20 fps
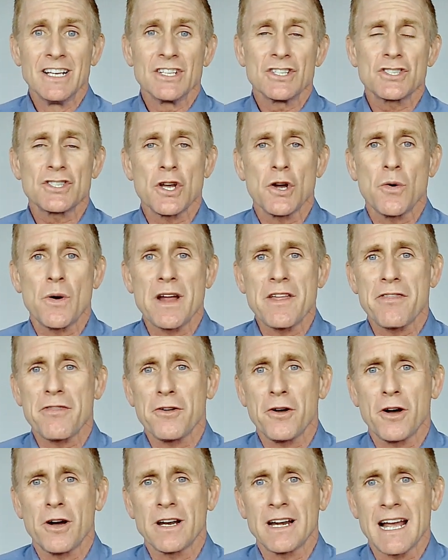So I
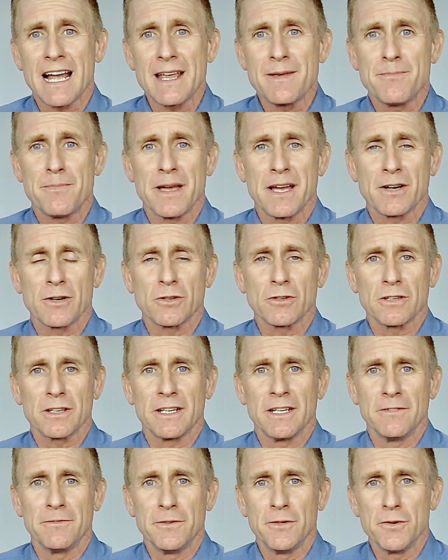thought I'd better
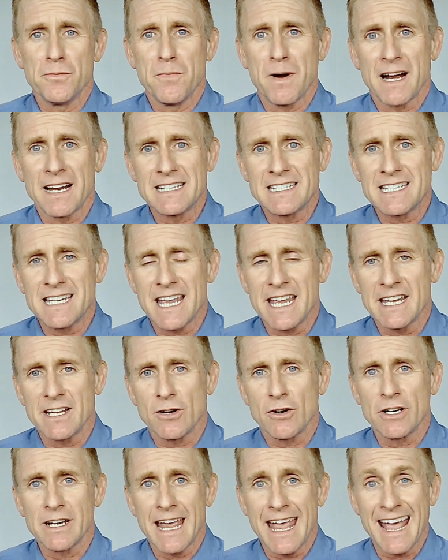give you my
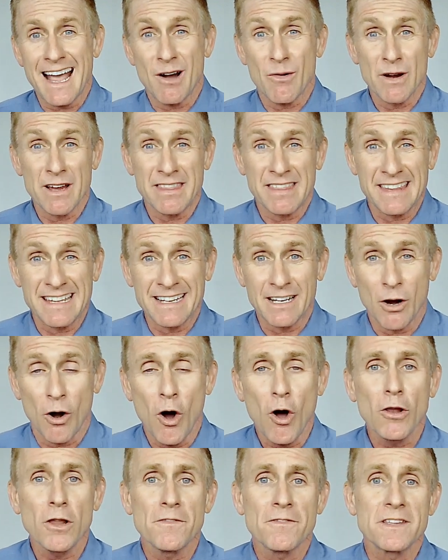take on how I think
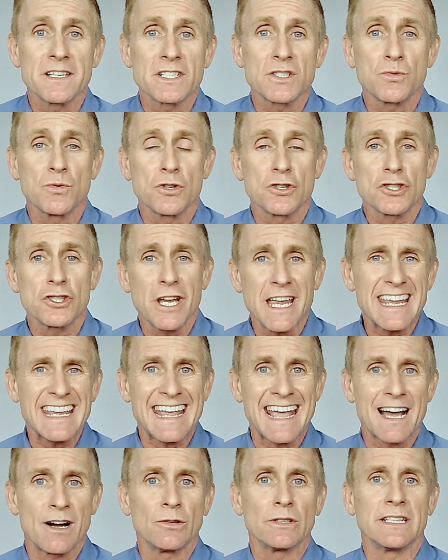all of this will shake
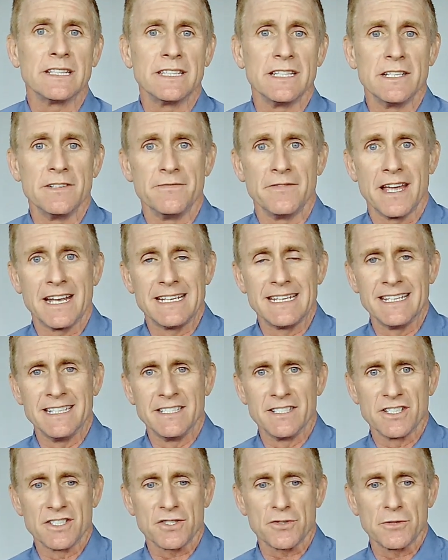out in the event
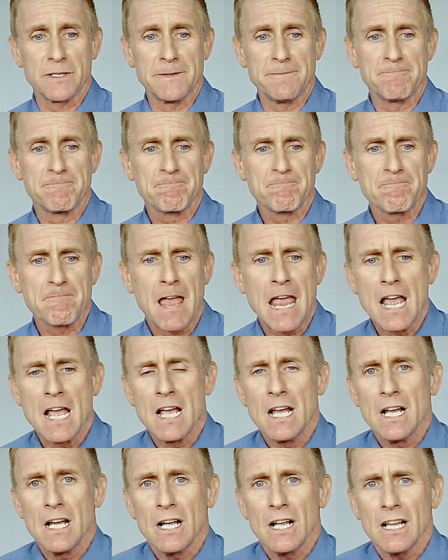industry.
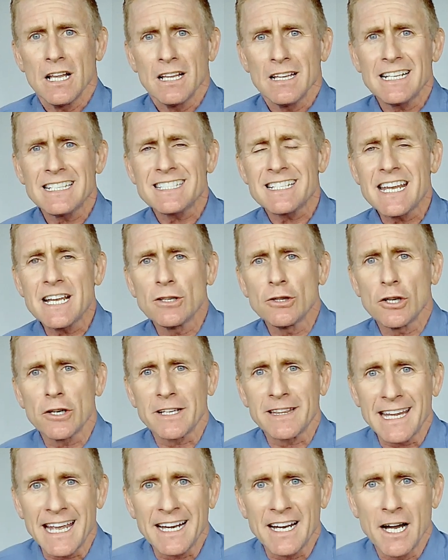Let's take a
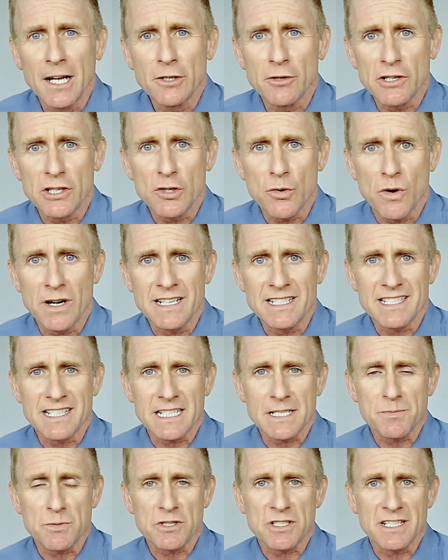look at that
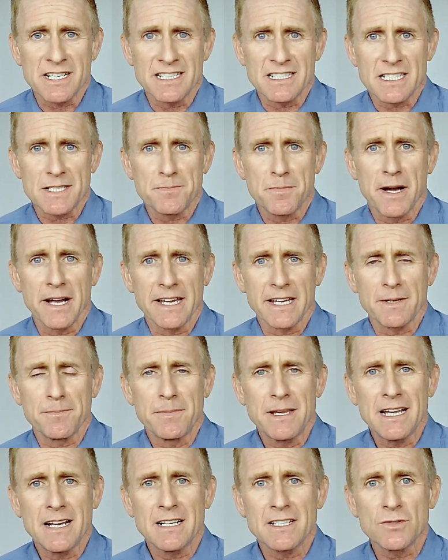126% spike
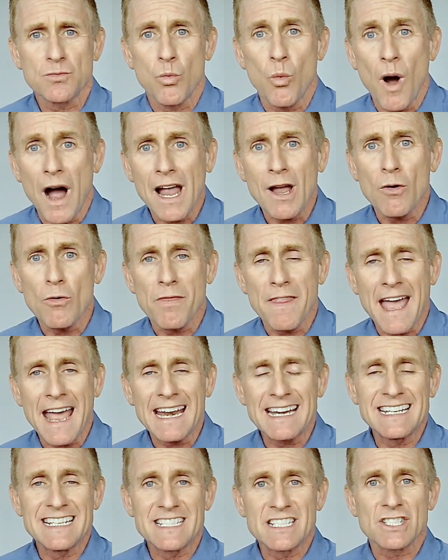because while
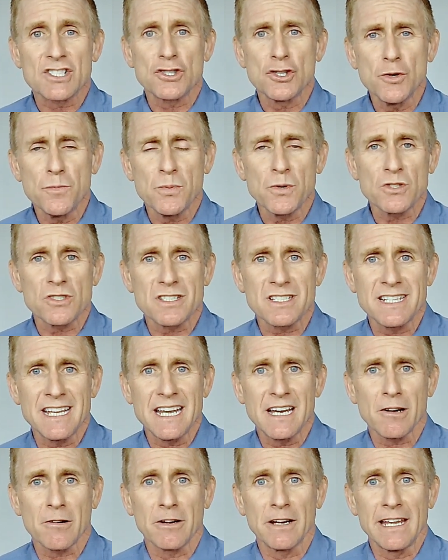that is super
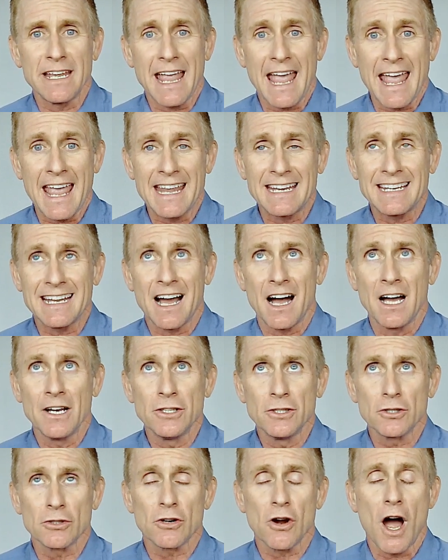scary and
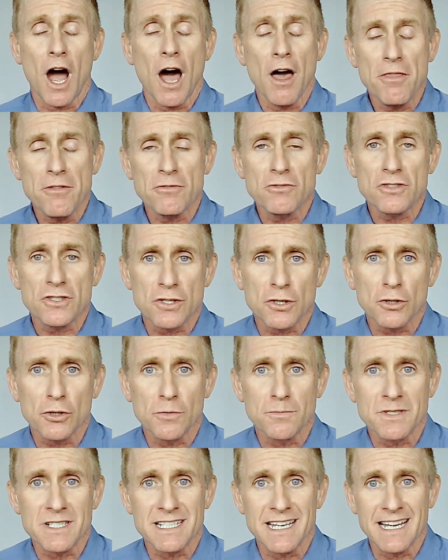under other
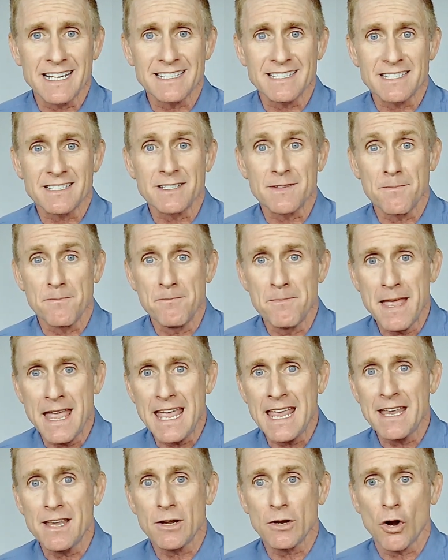circumstances
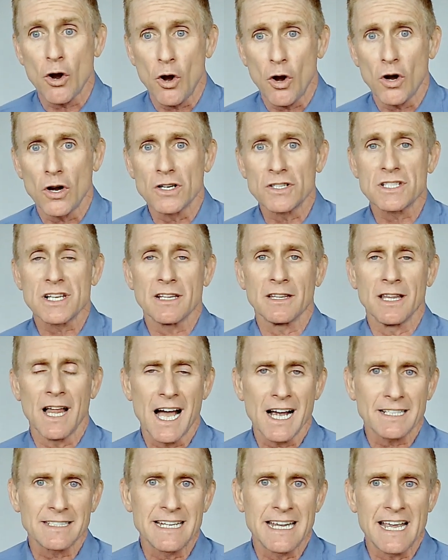may cause
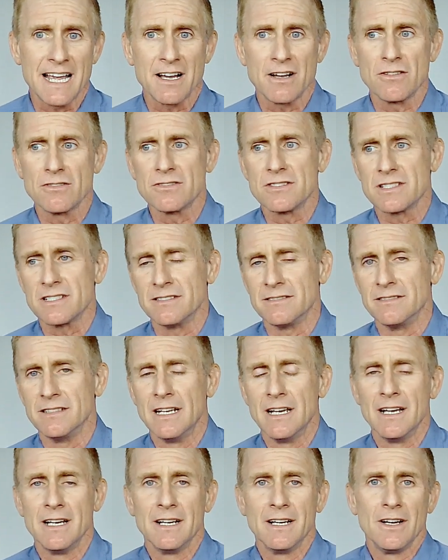lockdowns and
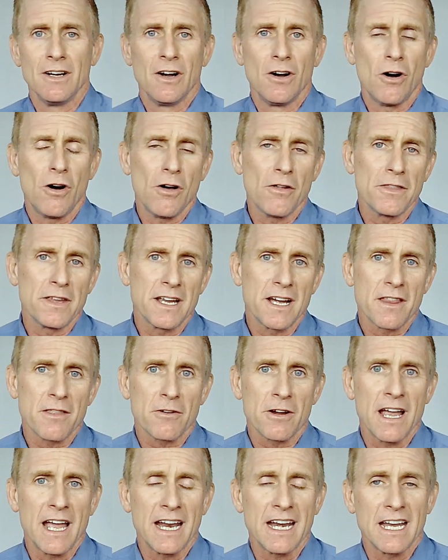all the
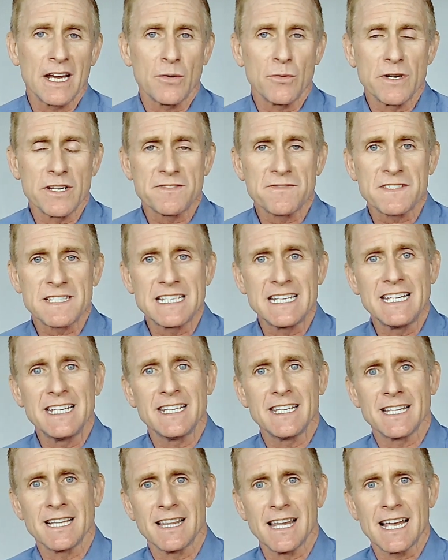other headache we've
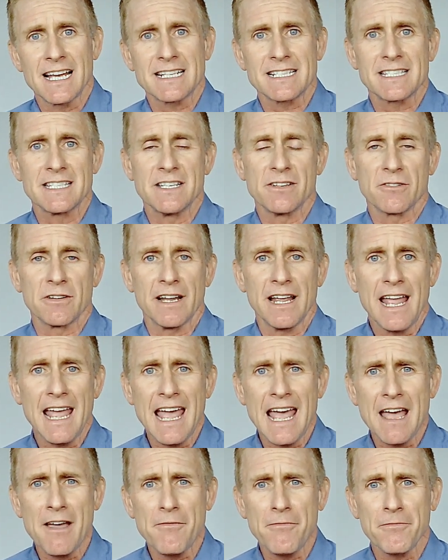seen in the last year and a
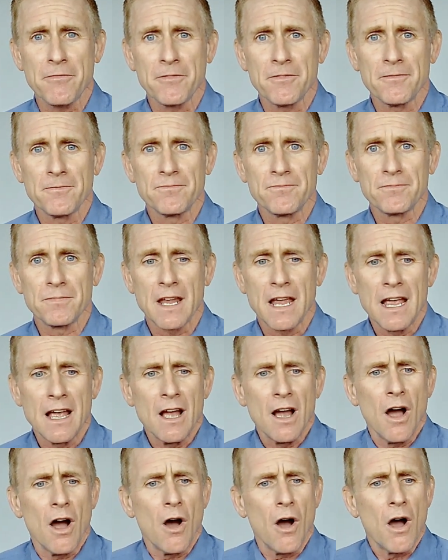half,
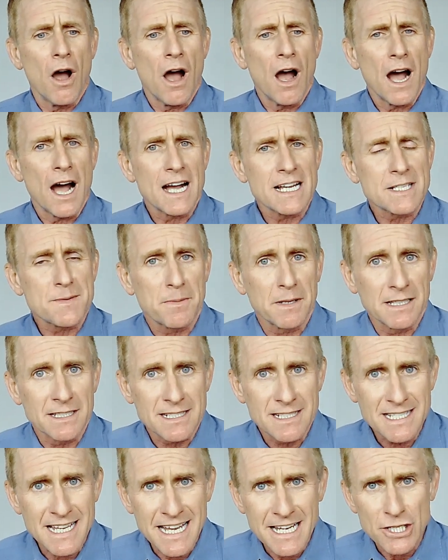
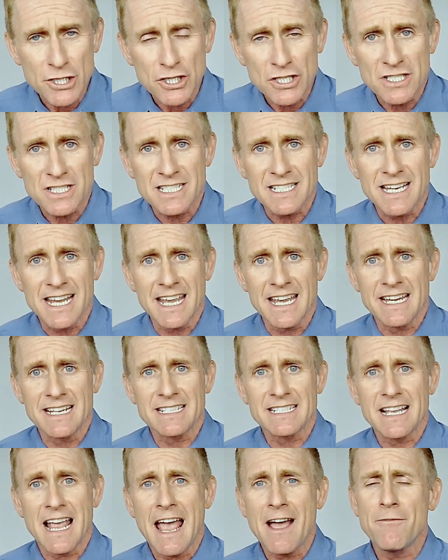hospitalization
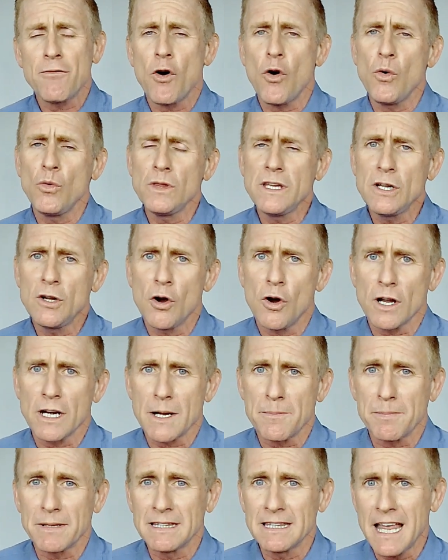stays have only gone
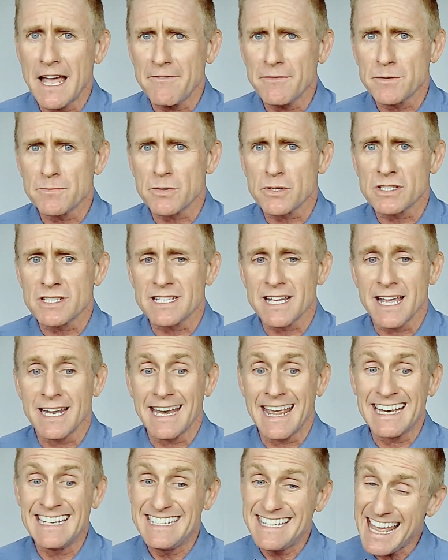up 11%
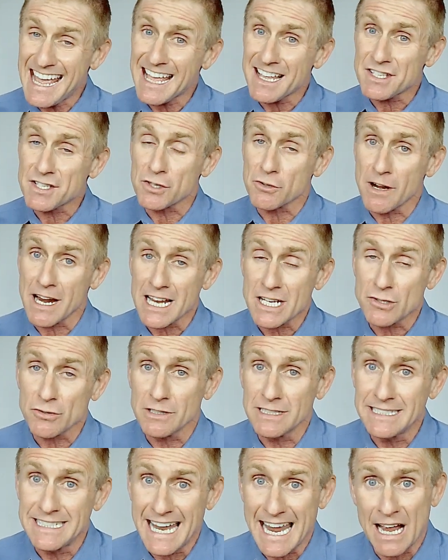and deaths are
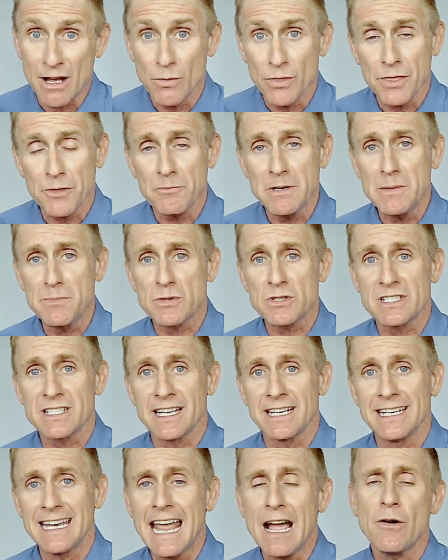actually down
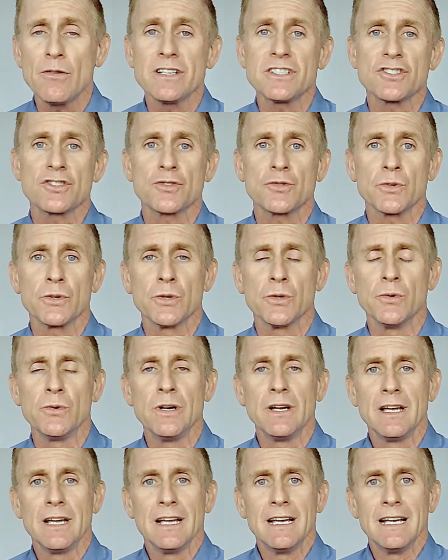3%. Now it's
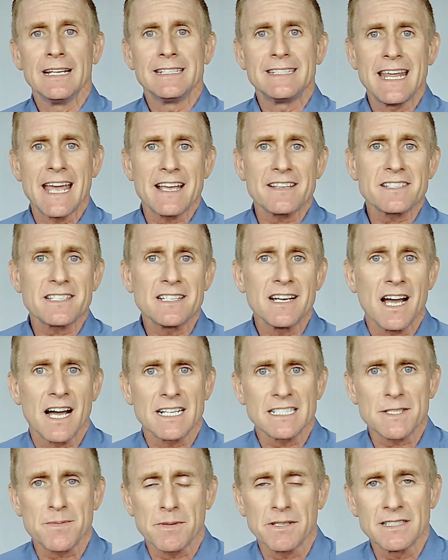true, deaths and
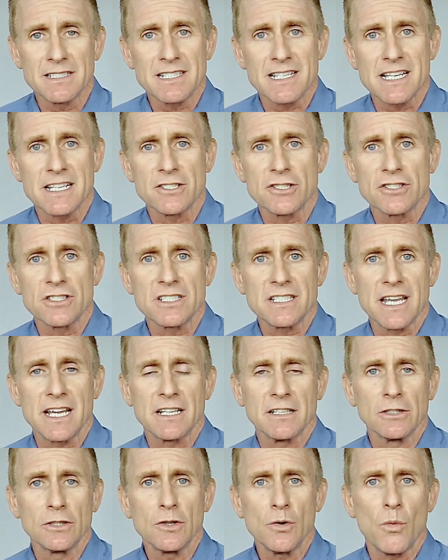hospitalizations
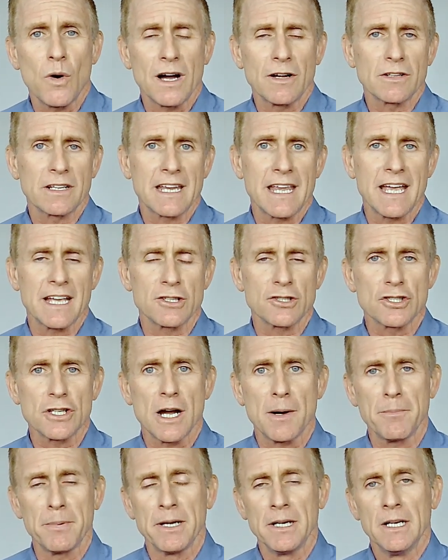take a little while to catch
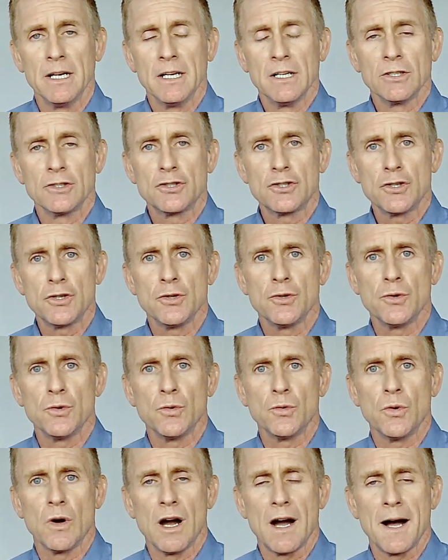up
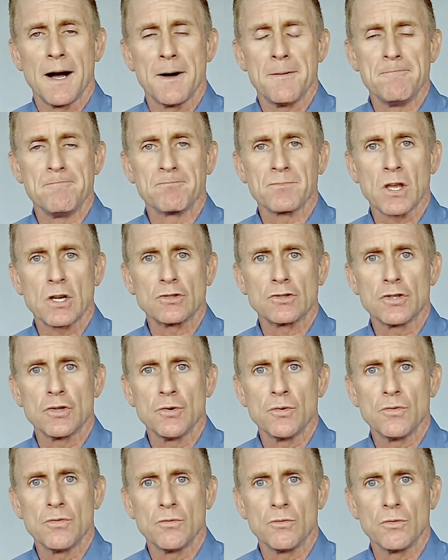to um,
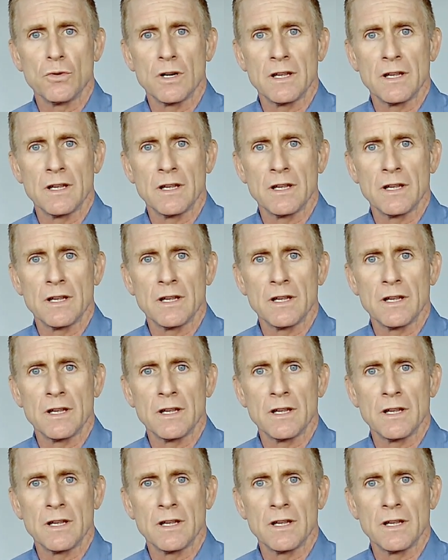to